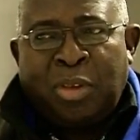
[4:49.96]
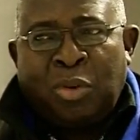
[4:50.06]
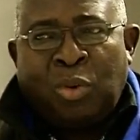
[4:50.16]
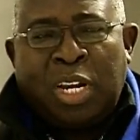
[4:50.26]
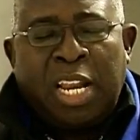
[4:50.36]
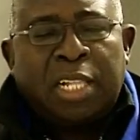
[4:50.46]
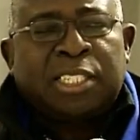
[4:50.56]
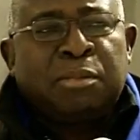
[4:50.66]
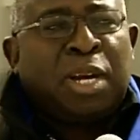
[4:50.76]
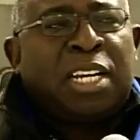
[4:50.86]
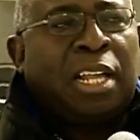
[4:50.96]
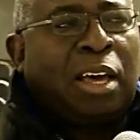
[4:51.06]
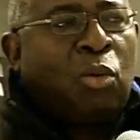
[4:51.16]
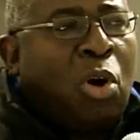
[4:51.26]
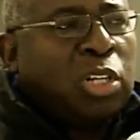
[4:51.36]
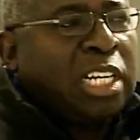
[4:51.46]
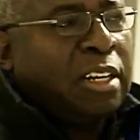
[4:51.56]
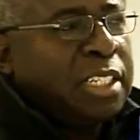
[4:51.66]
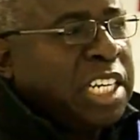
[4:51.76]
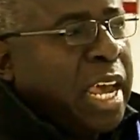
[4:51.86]
When Nelson Mandela walked out
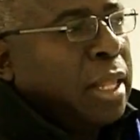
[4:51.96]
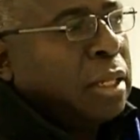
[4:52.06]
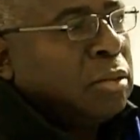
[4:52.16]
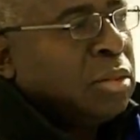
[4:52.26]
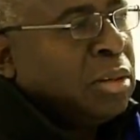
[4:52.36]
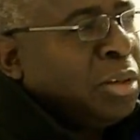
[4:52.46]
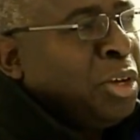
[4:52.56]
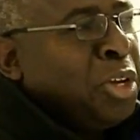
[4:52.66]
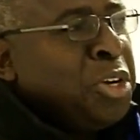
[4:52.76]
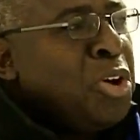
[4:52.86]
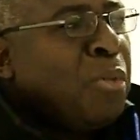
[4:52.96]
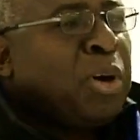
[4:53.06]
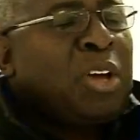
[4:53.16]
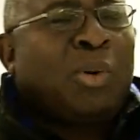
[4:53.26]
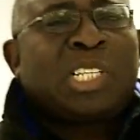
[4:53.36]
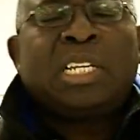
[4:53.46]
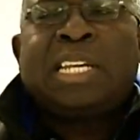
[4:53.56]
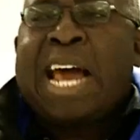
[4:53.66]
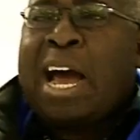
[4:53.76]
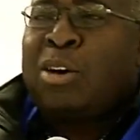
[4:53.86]
of jail, nobody was in
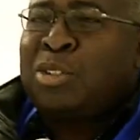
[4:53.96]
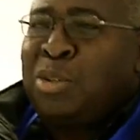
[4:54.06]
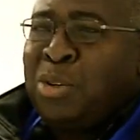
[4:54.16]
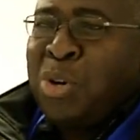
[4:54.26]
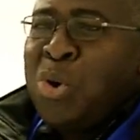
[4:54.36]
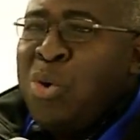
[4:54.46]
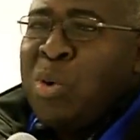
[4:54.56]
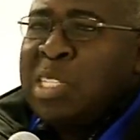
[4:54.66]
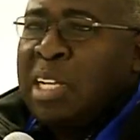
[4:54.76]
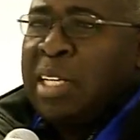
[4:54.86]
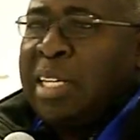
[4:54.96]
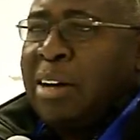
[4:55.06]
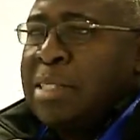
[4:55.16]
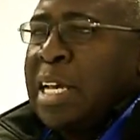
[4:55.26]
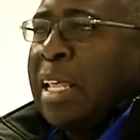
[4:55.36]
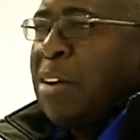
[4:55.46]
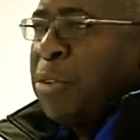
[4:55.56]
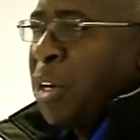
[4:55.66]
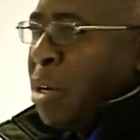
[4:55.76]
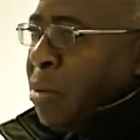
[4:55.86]
doubt who was the leader of South
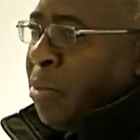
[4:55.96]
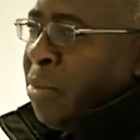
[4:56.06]
Africa.